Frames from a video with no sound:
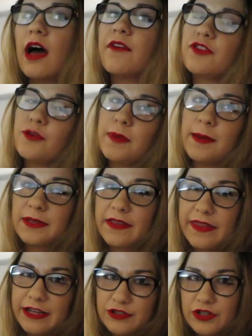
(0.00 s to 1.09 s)
A few people in
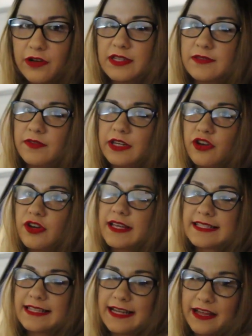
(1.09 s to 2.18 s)
the intro of this video
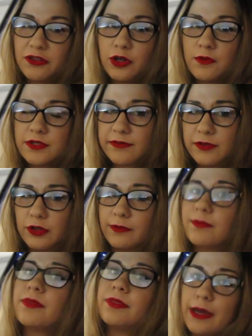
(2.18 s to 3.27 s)
guessed that ethanol was a fuel.
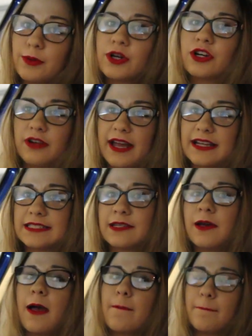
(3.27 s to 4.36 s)
They were correct.
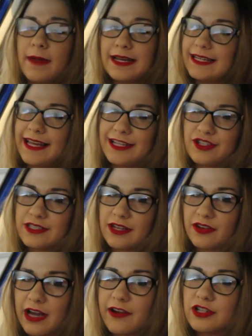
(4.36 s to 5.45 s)
Many nations
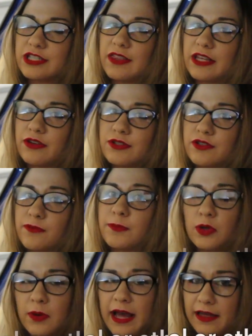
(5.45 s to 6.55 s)
are encouraging the use of
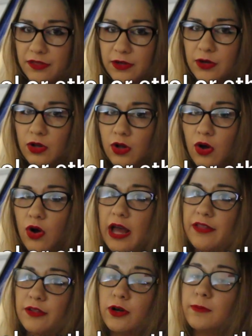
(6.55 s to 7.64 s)
pure ethanol or
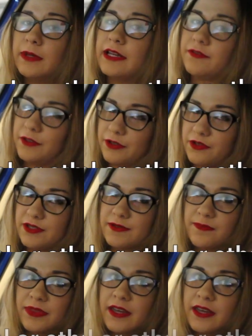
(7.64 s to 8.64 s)
ethanol blend fuels.